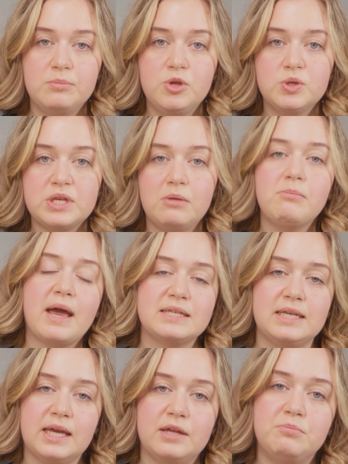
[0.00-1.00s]
I'm using
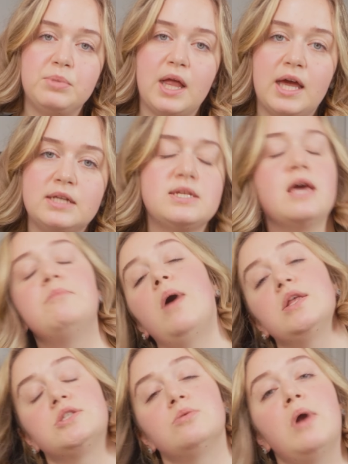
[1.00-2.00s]
Mexican blend and
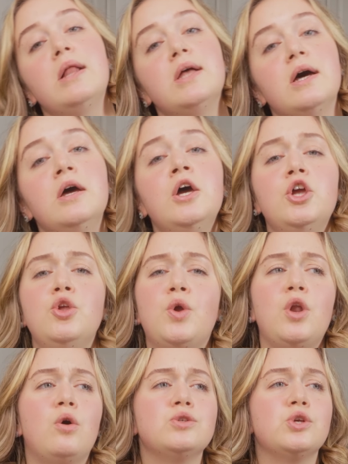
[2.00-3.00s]
mozzarella. You
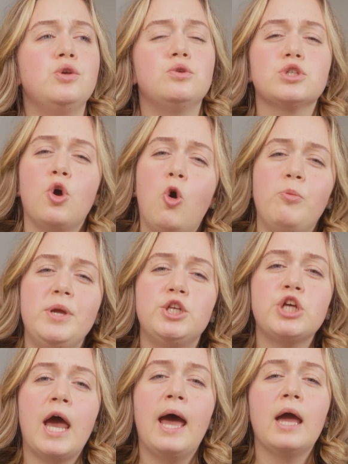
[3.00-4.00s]
can also use Colby
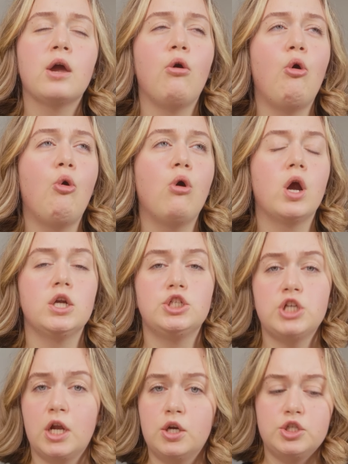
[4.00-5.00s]
Jack or
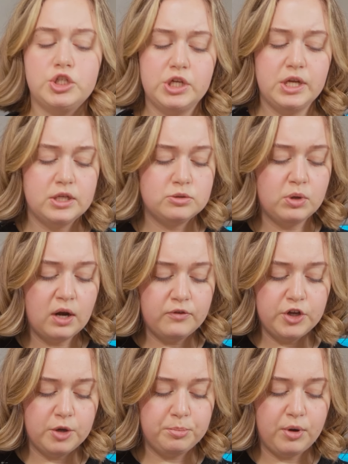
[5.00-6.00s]
cheddar cheese,
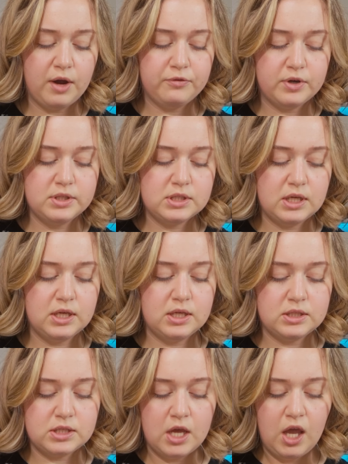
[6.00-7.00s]
whatever your preference
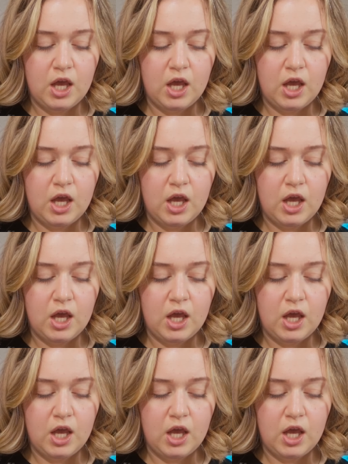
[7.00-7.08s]
is.